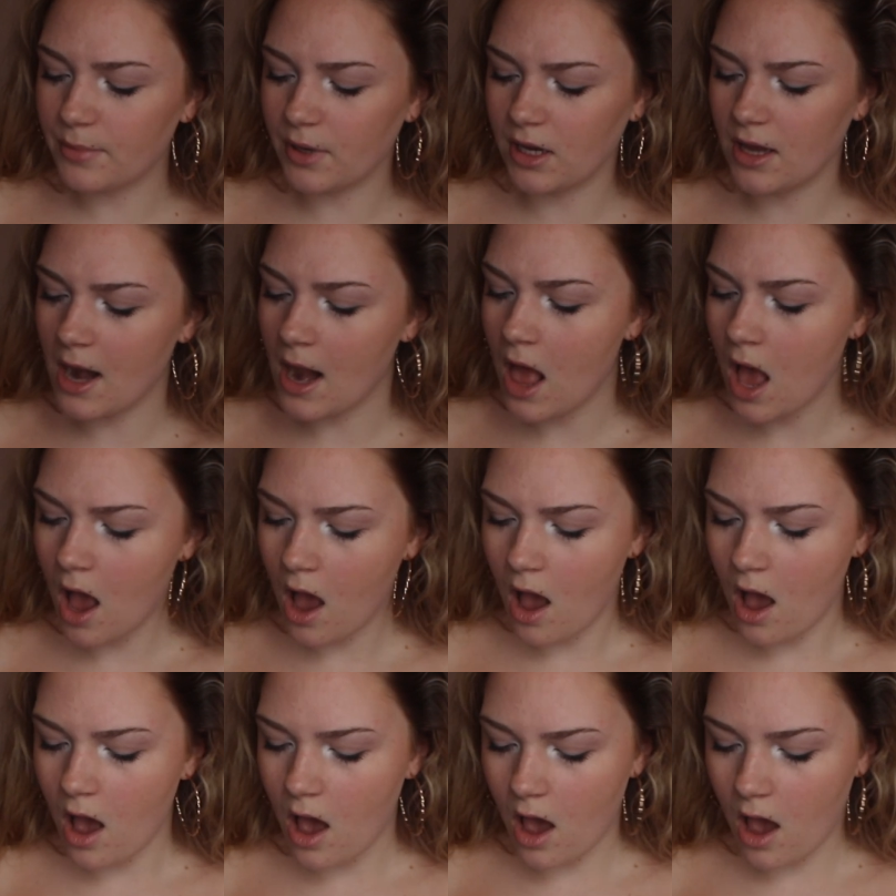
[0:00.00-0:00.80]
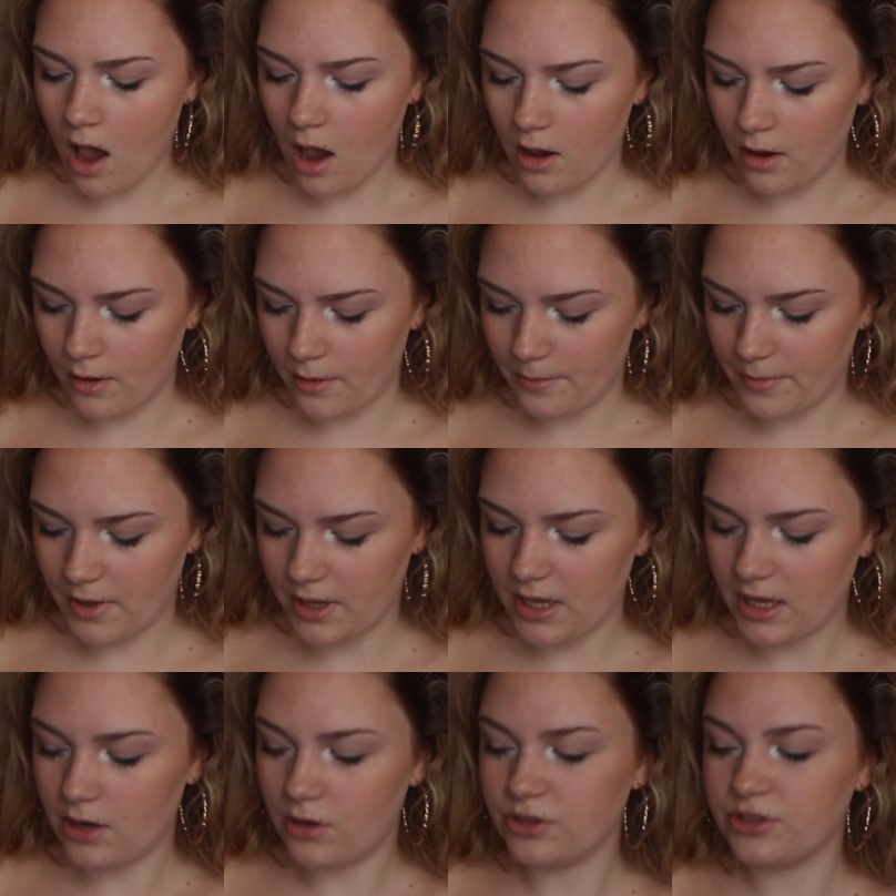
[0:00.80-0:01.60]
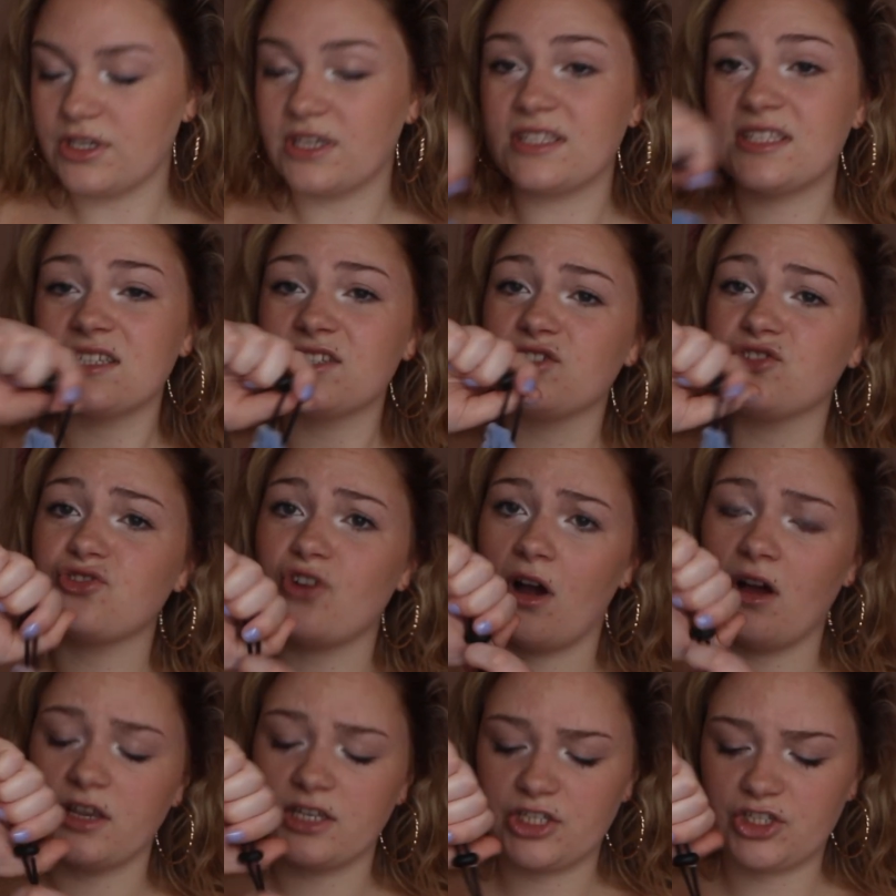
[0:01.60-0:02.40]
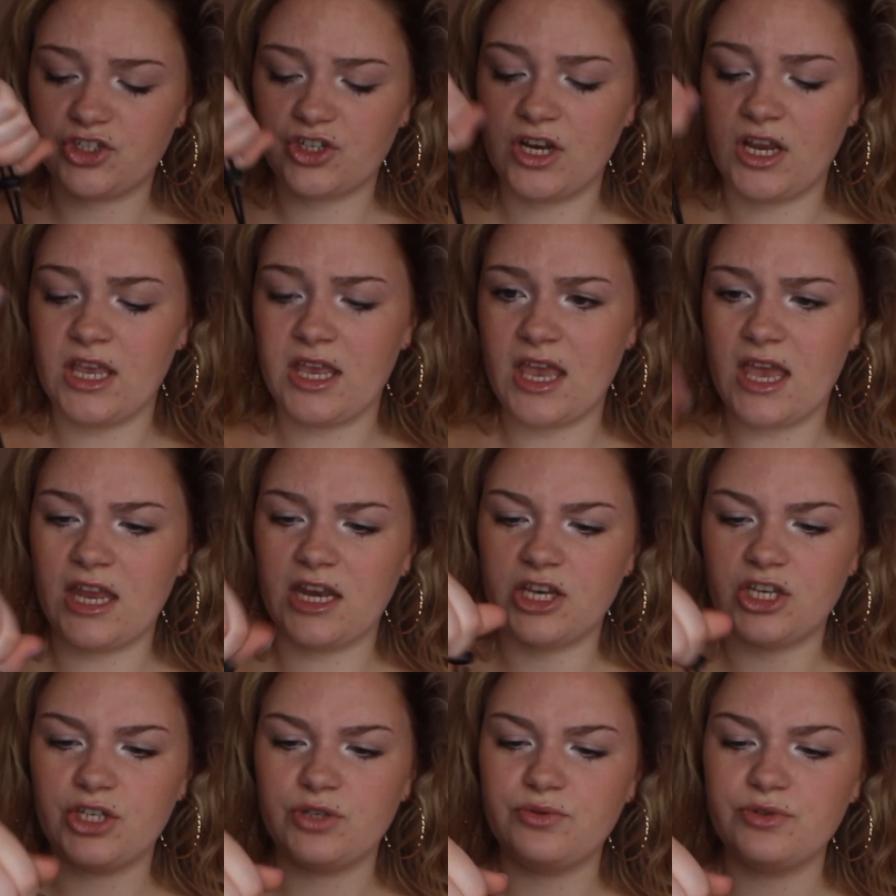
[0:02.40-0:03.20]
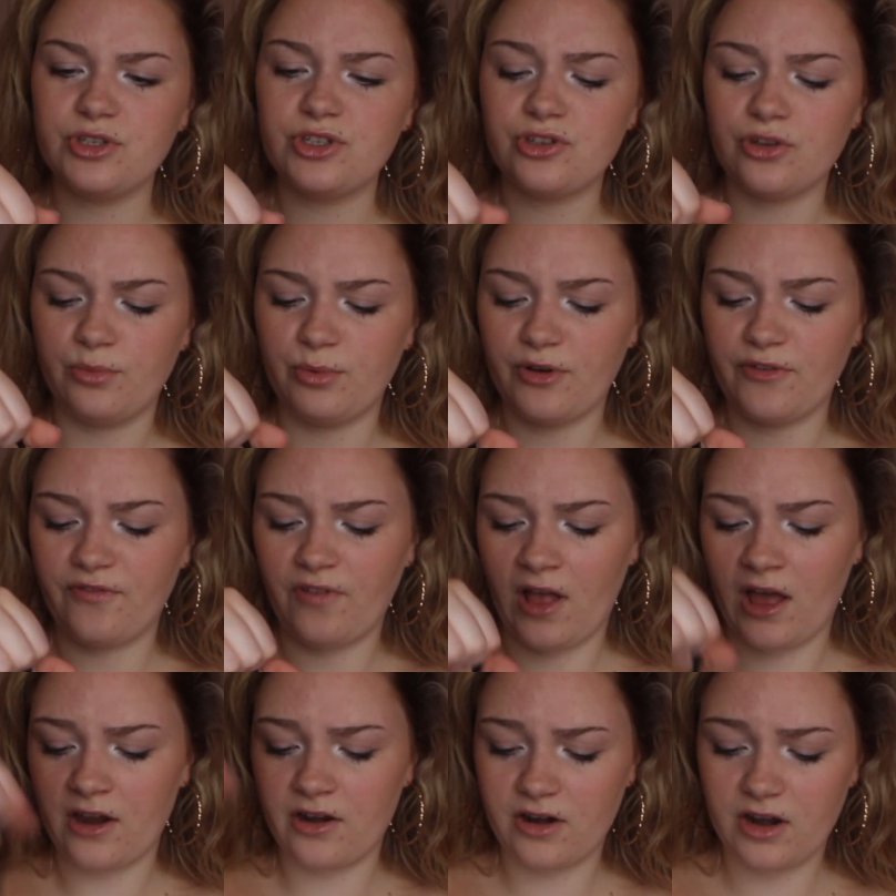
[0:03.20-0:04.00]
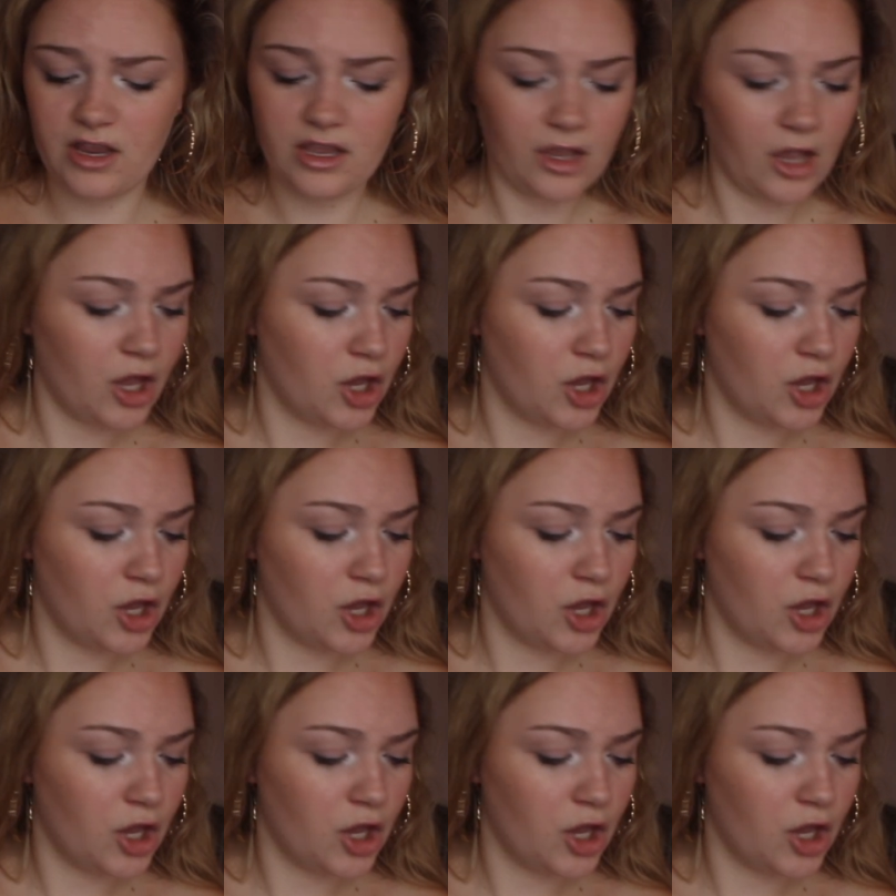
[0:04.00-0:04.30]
But um it also has the drawstring, and it just was super flattering.